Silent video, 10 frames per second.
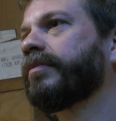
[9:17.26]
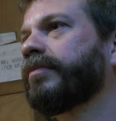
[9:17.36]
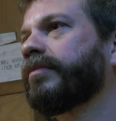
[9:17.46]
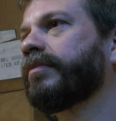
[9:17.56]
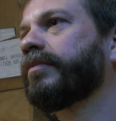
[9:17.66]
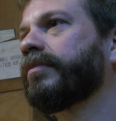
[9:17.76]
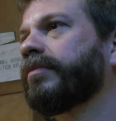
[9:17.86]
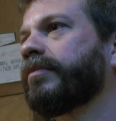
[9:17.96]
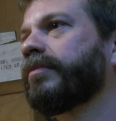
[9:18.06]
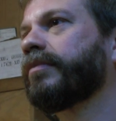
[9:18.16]

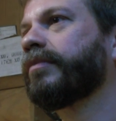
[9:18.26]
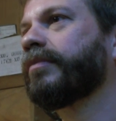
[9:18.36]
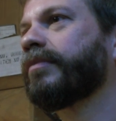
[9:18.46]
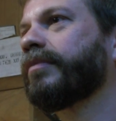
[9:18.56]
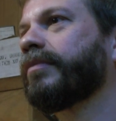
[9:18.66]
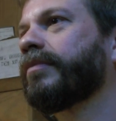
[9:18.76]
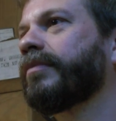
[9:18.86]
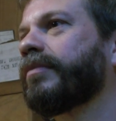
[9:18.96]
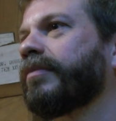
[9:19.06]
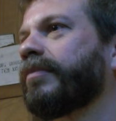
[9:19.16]
memorabilia of...
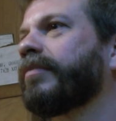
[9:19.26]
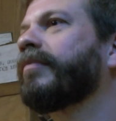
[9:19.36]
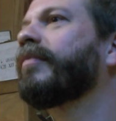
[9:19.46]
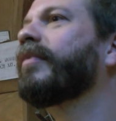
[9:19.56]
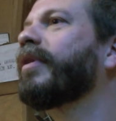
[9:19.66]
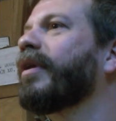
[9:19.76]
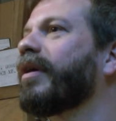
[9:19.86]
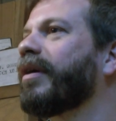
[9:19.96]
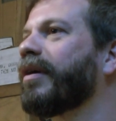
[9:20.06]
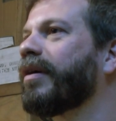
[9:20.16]
of
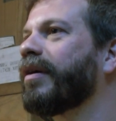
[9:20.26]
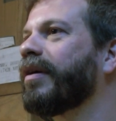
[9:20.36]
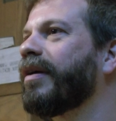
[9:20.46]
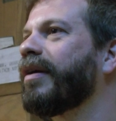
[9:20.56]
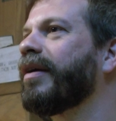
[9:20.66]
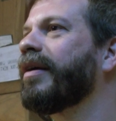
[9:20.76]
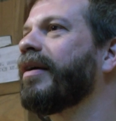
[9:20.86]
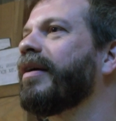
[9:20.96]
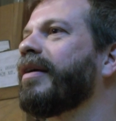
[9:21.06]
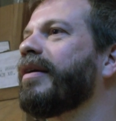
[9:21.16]
a past exhibit. It's very
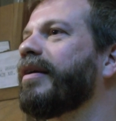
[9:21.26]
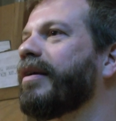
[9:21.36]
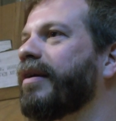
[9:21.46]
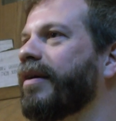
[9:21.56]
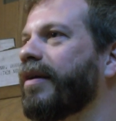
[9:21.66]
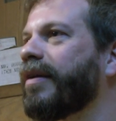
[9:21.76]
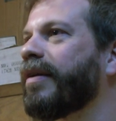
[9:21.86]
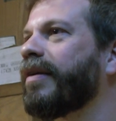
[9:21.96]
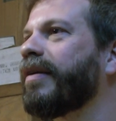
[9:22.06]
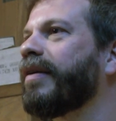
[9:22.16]
nice because I was
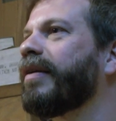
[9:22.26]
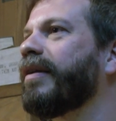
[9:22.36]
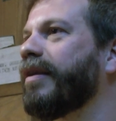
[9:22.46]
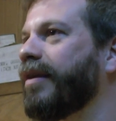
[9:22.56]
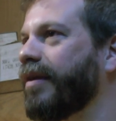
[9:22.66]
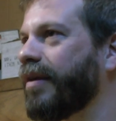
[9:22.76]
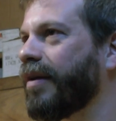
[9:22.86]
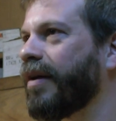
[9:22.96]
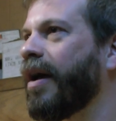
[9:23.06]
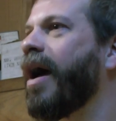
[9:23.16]
fascinated by that window. That was
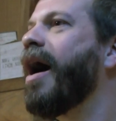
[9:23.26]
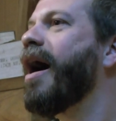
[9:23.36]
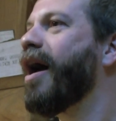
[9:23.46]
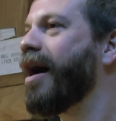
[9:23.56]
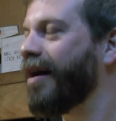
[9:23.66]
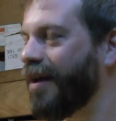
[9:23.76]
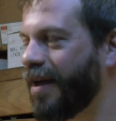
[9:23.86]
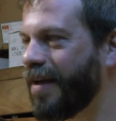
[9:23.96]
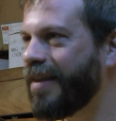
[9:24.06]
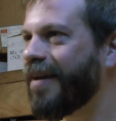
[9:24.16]

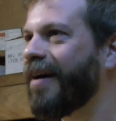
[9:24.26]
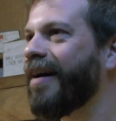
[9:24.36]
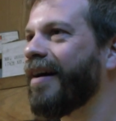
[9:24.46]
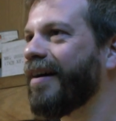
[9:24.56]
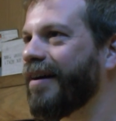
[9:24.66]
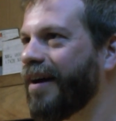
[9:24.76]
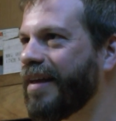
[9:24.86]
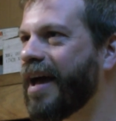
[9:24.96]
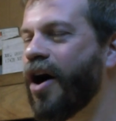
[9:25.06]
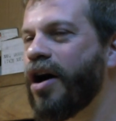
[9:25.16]
brilliantly done.
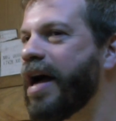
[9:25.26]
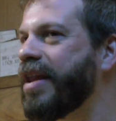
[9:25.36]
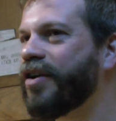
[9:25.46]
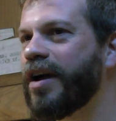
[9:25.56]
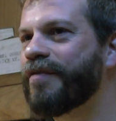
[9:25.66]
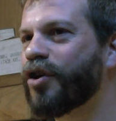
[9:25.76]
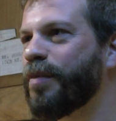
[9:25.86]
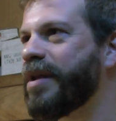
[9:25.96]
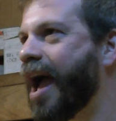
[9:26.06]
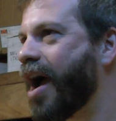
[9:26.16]
Yeah, any kind of
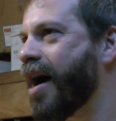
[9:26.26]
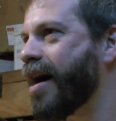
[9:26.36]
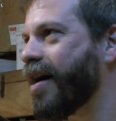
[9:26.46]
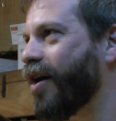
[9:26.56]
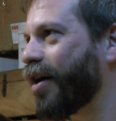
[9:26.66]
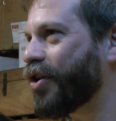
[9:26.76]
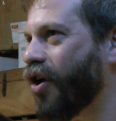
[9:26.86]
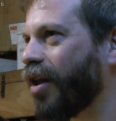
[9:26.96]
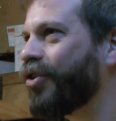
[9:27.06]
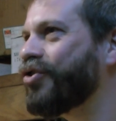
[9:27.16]
urban
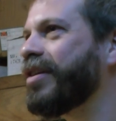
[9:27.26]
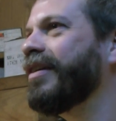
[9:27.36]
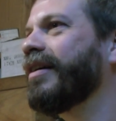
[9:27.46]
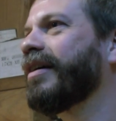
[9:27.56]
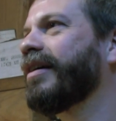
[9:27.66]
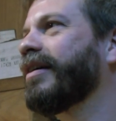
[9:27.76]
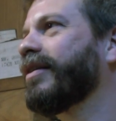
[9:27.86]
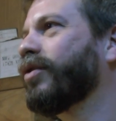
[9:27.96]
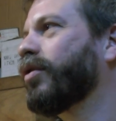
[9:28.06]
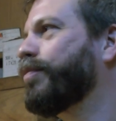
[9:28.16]
archaeology
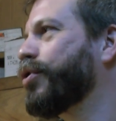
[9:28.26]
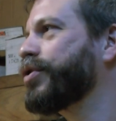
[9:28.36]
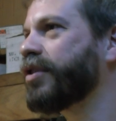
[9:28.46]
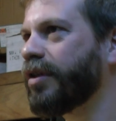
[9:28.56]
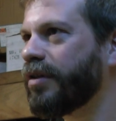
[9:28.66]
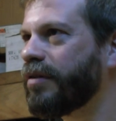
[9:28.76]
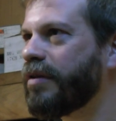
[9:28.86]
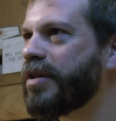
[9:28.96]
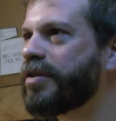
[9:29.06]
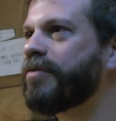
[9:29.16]
or personal
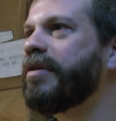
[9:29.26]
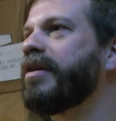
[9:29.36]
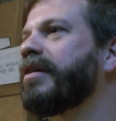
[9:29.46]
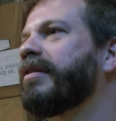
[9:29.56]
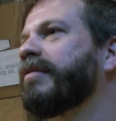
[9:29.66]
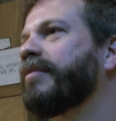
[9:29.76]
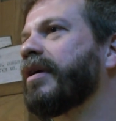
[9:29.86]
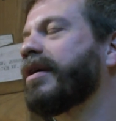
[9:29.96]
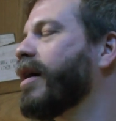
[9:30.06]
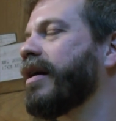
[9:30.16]
history, and
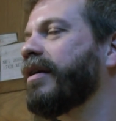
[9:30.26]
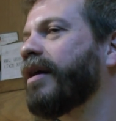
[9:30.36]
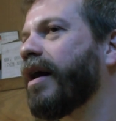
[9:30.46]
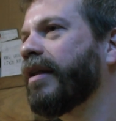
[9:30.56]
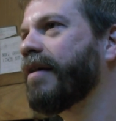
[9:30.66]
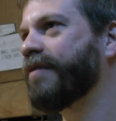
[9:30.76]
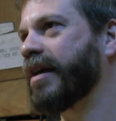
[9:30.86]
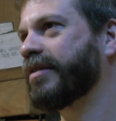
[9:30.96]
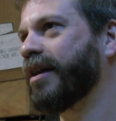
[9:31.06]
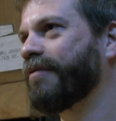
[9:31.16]
I love
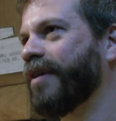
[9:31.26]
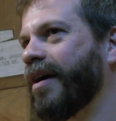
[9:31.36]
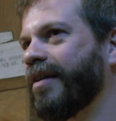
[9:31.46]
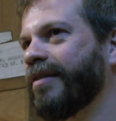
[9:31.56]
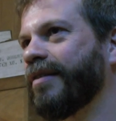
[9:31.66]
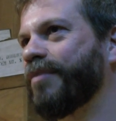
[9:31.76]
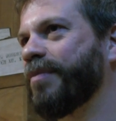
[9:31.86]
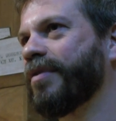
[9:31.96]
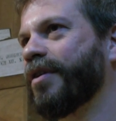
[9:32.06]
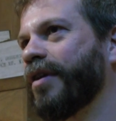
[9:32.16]
that stuff. And the
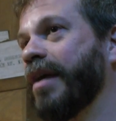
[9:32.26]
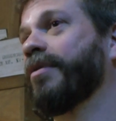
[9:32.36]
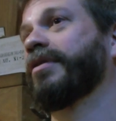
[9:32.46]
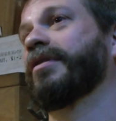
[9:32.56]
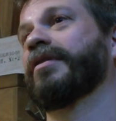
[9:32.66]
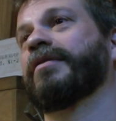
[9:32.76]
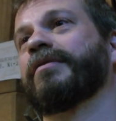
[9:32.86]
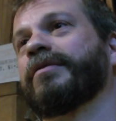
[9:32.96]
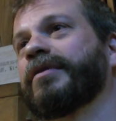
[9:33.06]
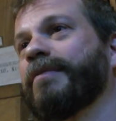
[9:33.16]
people that are able to
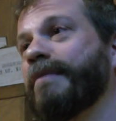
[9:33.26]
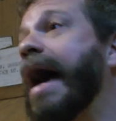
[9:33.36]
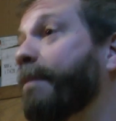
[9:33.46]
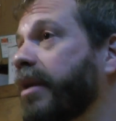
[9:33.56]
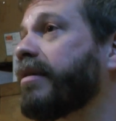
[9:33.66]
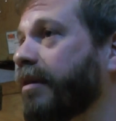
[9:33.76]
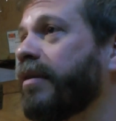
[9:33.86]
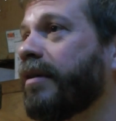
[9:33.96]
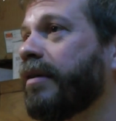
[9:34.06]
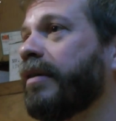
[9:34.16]
map it,
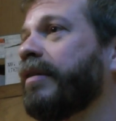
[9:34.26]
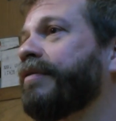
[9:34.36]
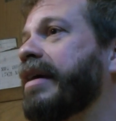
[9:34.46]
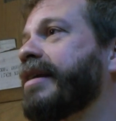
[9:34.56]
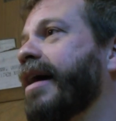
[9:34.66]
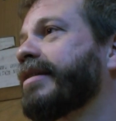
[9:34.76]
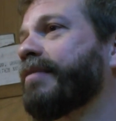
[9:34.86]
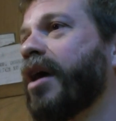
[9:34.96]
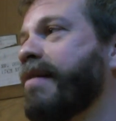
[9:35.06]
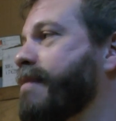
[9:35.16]

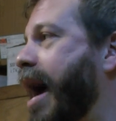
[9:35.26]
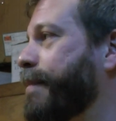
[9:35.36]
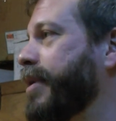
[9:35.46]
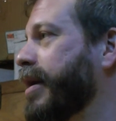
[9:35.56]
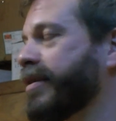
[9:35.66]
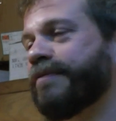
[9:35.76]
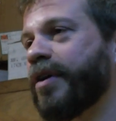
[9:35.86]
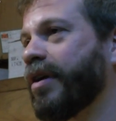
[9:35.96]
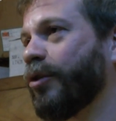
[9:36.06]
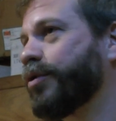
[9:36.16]
fantastic. My mapping is
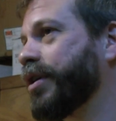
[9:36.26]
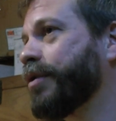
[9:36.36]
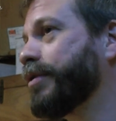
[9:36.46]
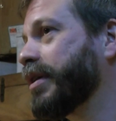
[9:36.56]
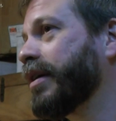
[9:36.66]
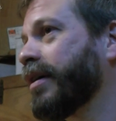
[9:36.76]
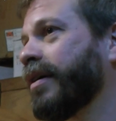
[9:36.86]
very loosey-goosey.